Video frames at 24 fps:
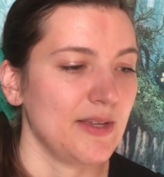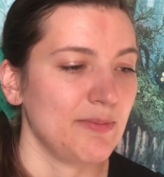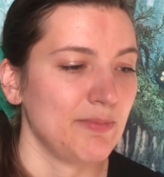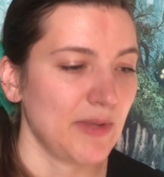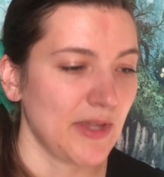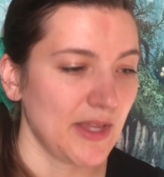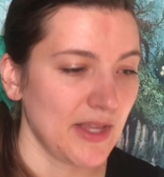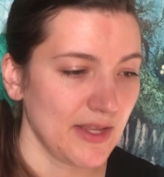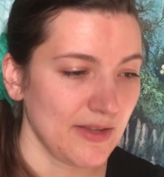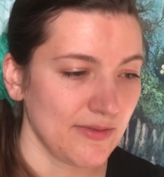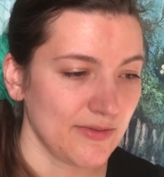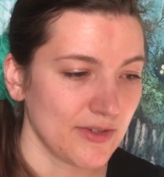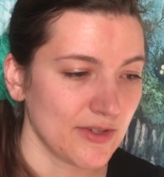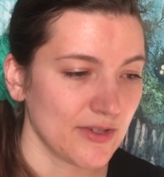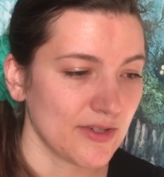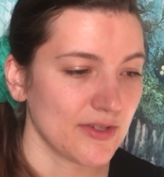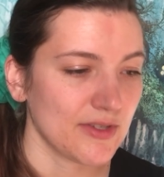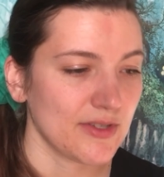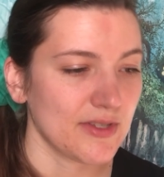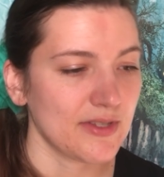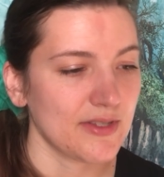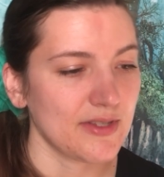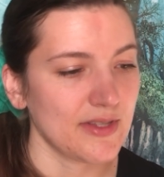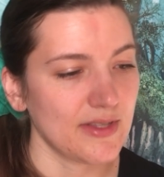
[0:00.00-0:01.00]

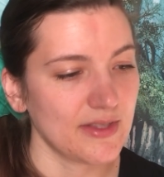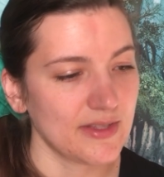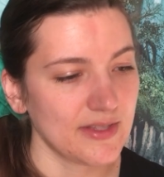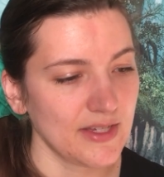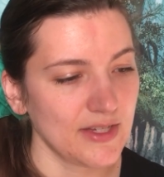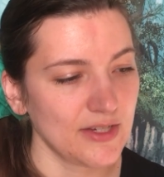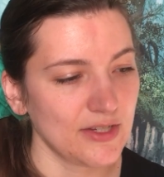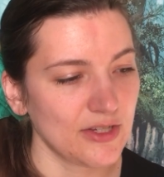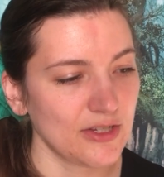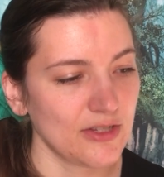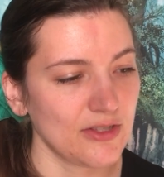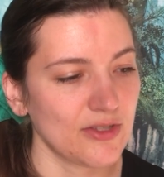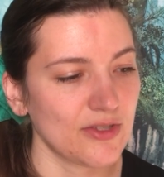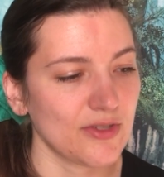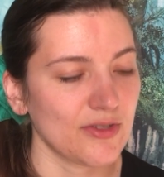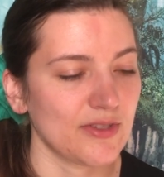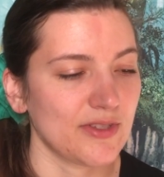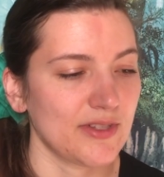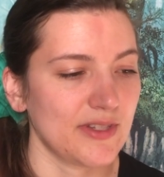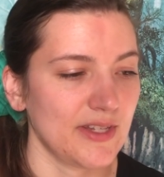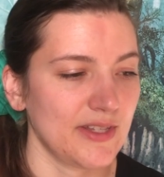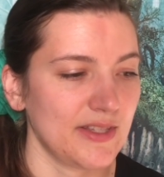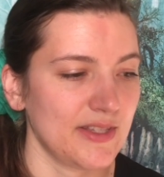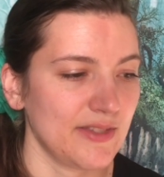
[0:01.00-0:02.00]
behaviors, sensations, or
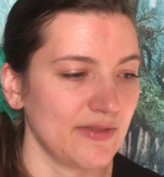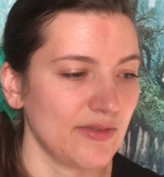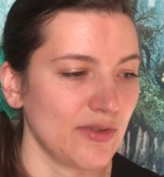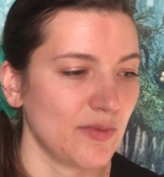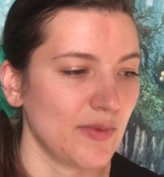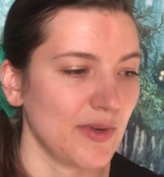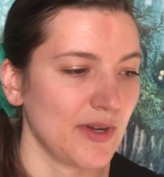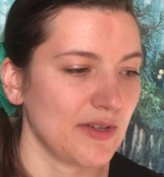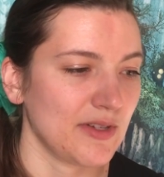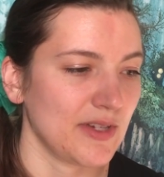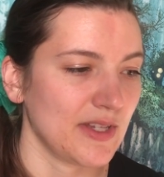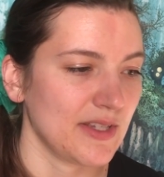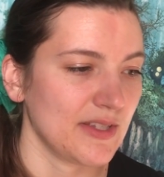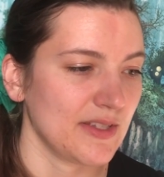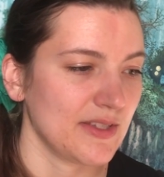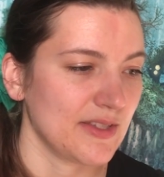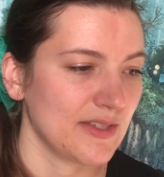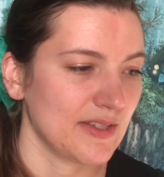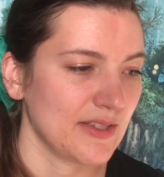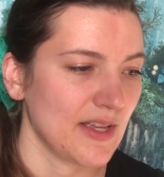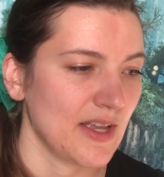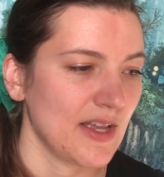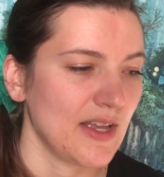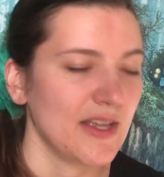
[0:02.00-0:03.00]
states of
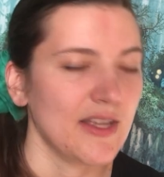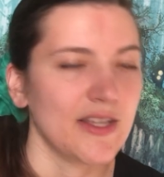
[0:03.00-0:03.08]
awareness.